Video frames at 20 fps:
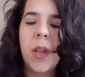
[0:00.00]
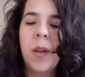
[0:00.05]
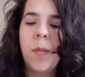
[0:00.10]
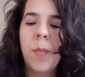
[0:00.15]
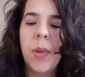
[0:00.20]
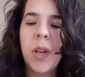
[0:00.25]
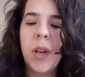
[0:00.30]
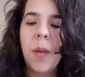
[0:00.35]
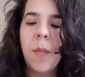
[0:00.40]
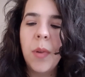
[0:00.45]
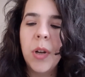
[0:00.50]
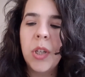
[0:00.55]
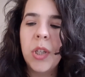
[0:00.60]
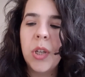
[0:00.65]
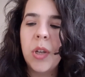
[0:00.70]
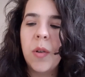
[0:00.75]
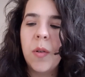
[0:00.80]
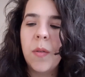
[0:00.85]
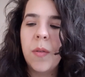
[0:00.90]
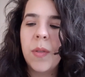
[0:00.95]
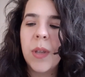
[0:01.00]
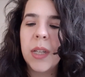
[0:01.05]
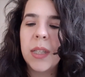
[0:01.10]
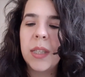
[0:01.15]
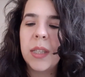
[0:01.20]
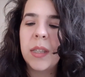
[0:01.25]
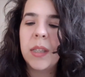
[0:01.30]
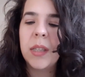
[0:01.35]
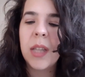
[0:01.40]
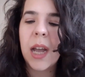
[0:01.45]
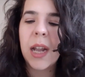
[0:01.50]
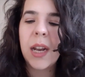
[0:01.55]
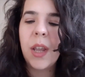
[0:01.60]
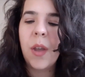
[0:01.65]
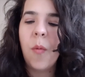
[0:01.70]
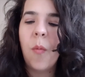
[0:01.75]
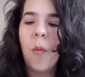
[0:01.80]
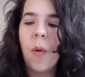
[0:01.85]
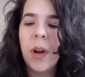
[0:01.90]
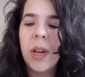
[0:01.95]
But number two, I
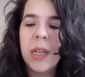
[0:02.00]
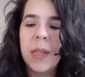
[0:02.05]
didn't want